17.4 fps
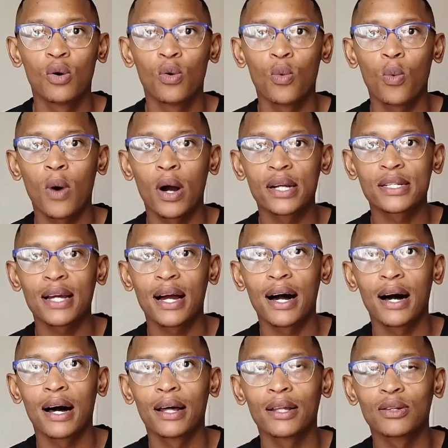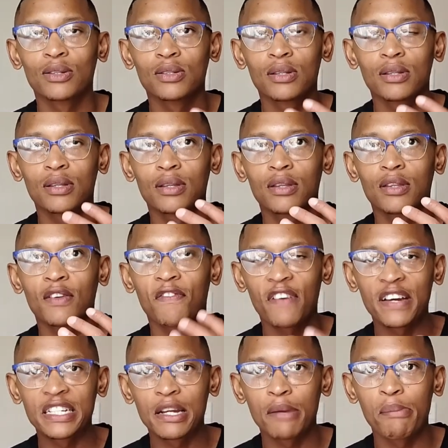what are the
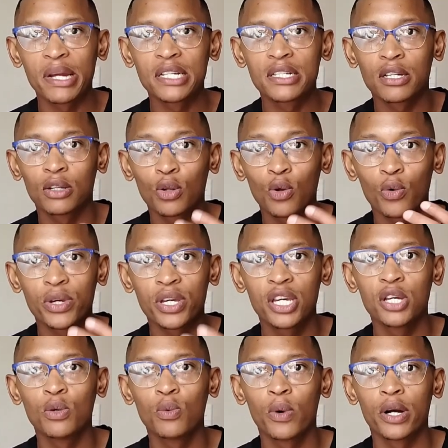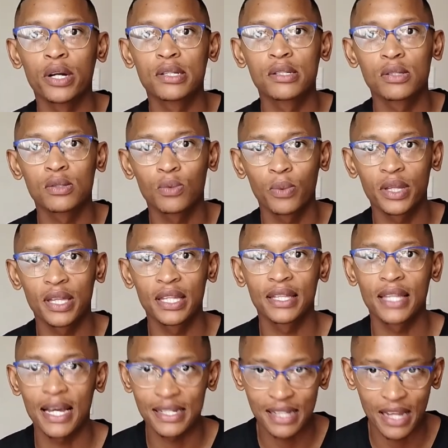fundamental or keywords within
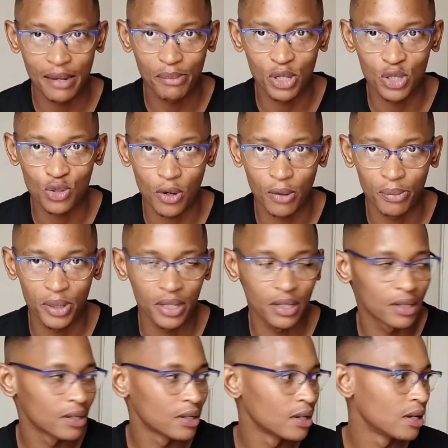the assignment topic.